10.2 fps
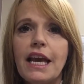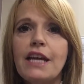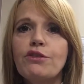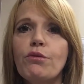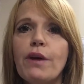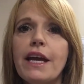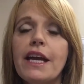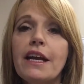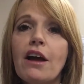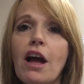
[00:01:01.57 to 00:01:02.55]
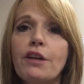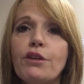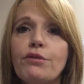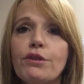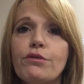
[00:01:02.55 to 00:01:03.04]
HOA
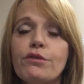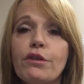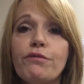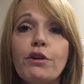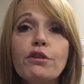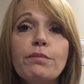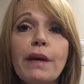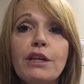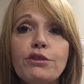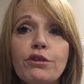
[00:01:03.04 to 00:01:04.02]
condo dues. First, make